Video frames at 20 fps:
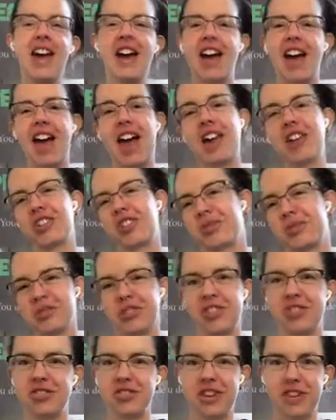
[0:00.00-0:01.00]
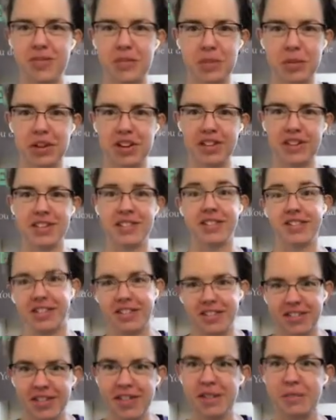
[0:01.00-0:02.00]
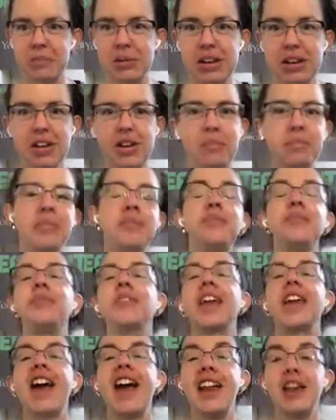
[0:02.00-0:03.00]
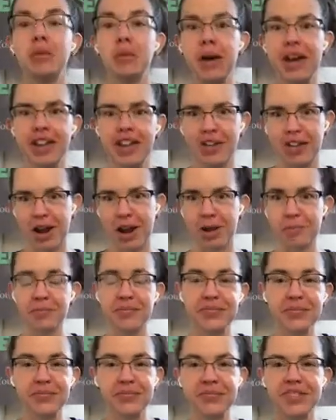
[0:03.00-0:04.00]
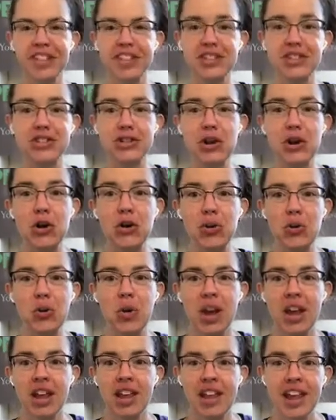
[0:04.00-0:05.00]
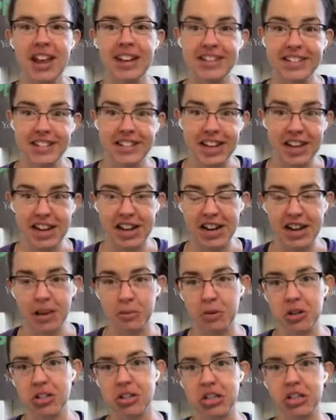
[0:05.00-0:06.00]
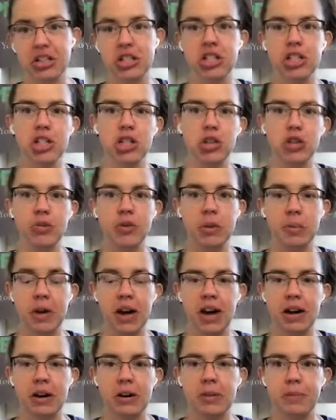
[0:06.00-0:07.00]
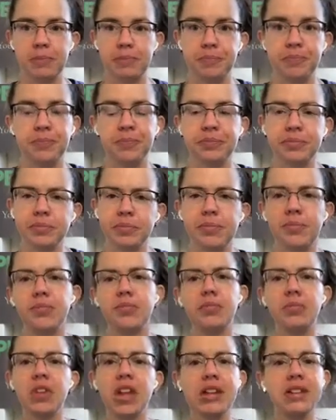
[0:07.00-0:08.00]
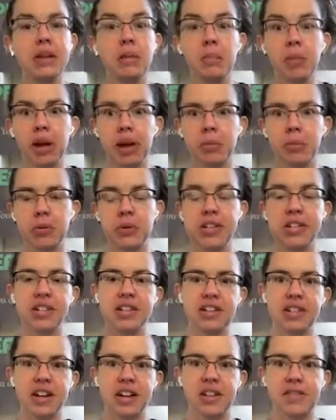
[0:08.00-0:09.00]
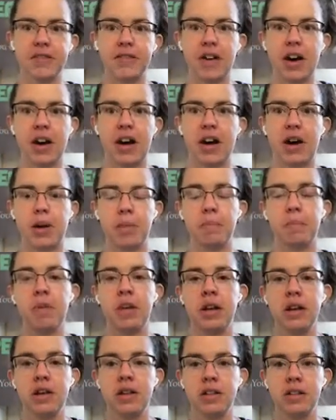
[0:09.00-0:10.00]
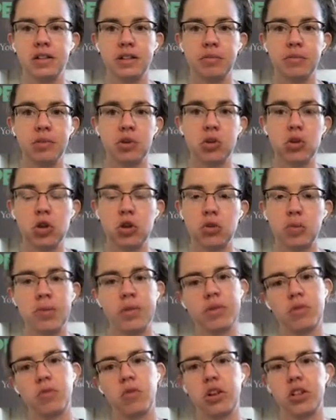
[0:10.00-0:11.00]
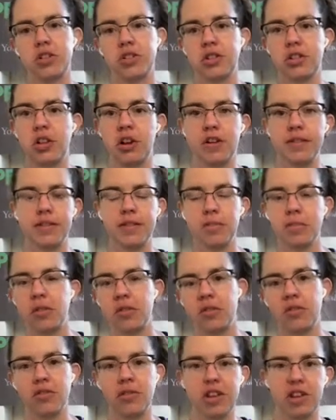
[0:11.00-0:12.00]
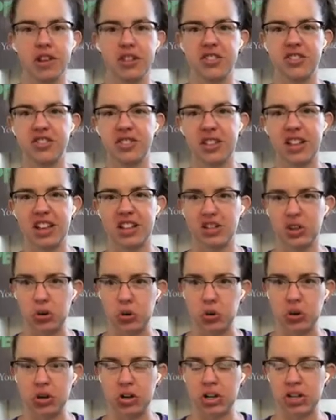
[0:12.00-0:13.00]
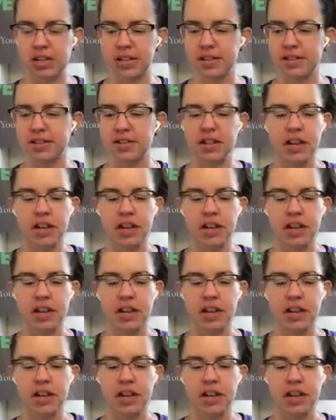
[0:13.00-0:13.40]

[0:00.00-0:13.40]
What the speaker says: Actually, it was just driving me nuts, so I put it up. Anyway, okay. So today I'm going to talk to you about some pampering stuff, some soap, some washcloths, some other just little goodies.